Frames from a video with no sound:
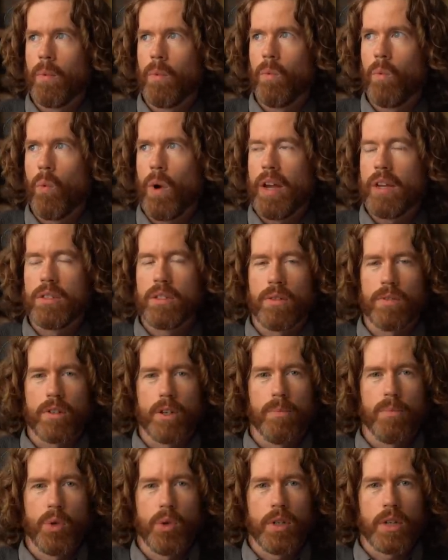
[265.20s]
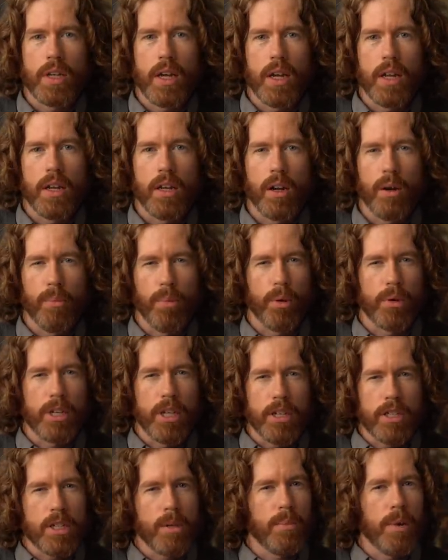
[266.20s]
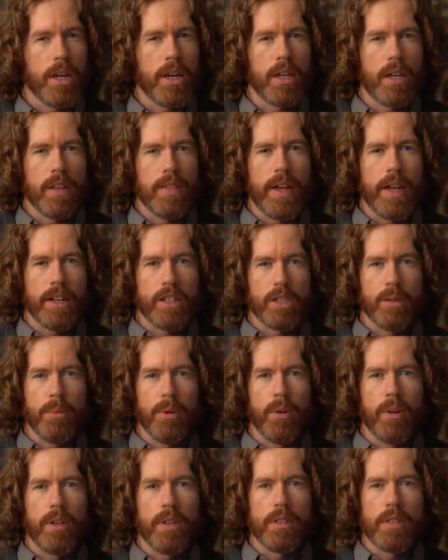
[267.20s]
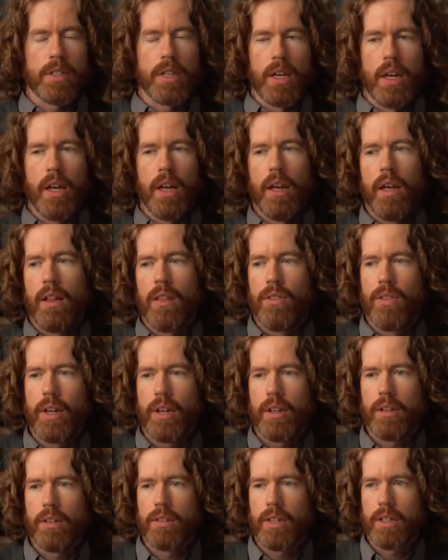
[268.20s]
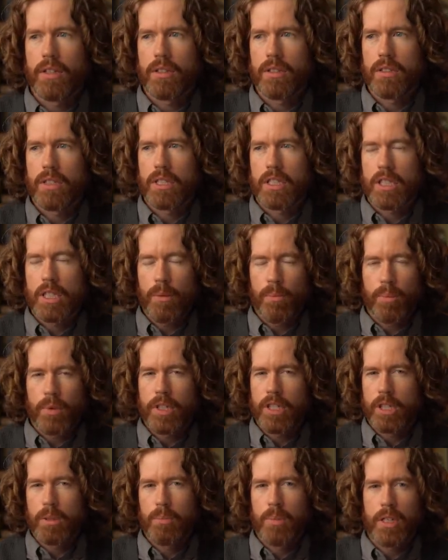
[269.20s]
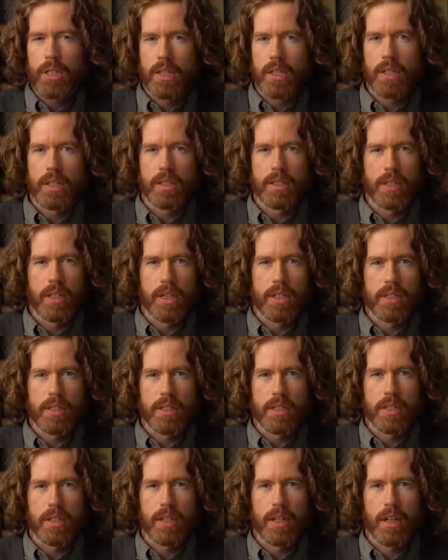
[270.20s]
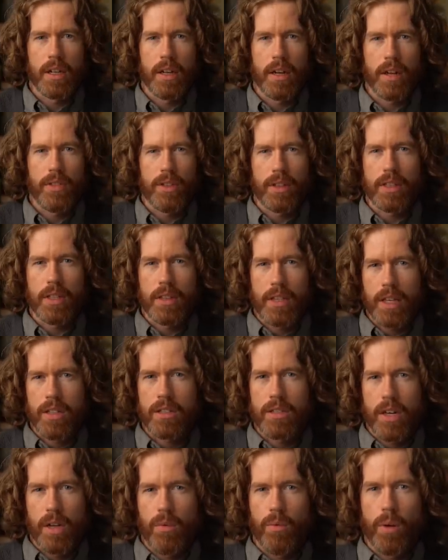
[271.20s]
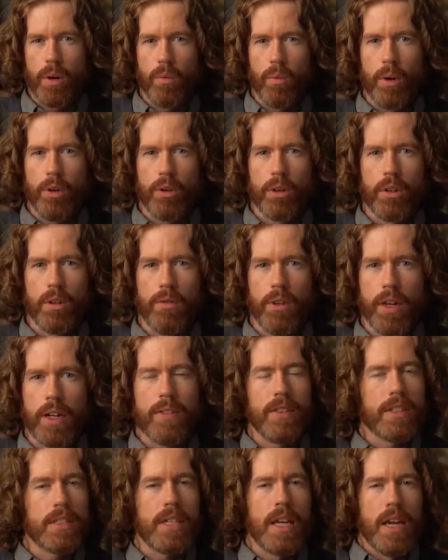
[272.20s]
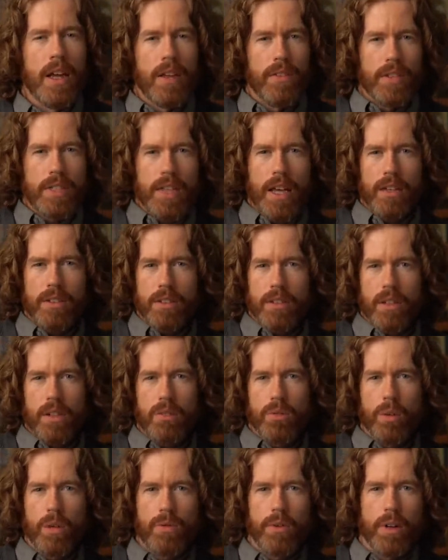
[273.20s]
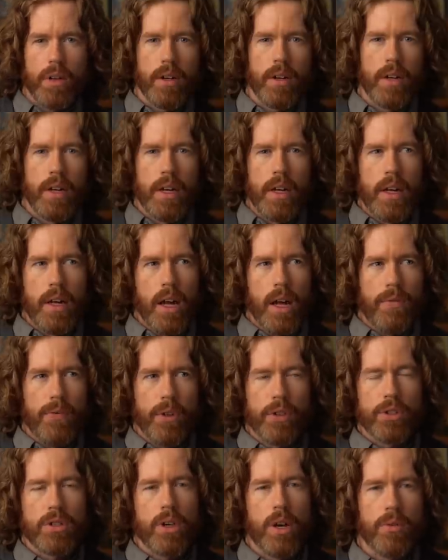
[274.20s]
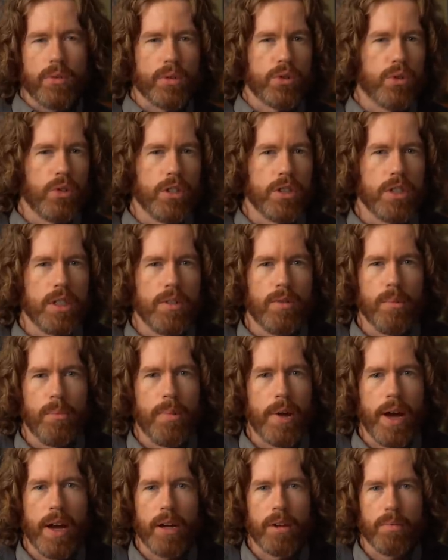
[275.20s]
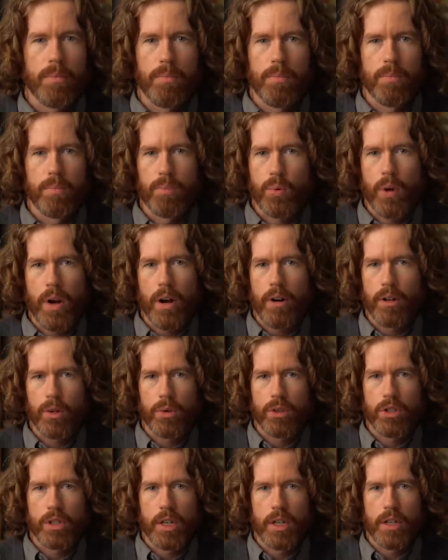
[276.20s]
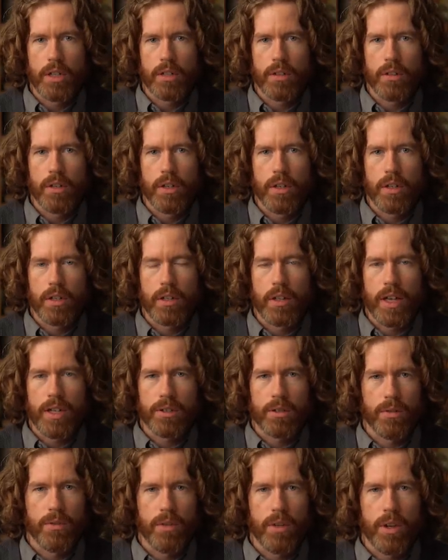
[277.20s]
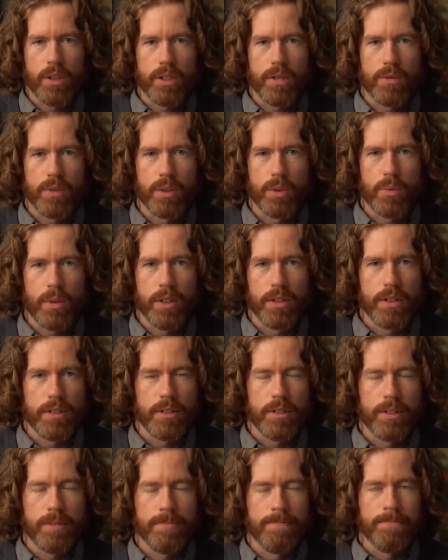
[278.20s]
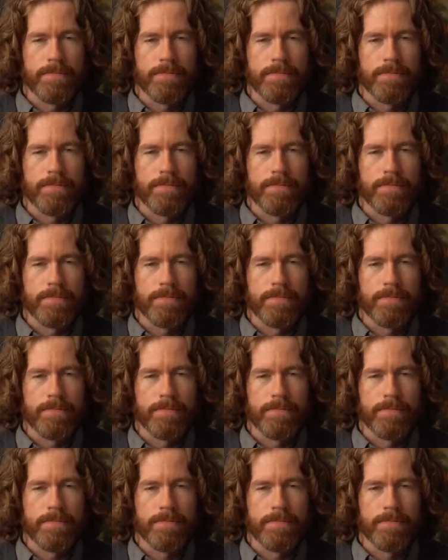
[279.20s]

ways of communicating and participating in that experience that that simply speaking doesn't. Uh, I think that that's kind of what, what you're conveying. And this this has sort of a, a philosophical tradition even back prior to Christianity in, in, in classical philosophy as well, doesn't it?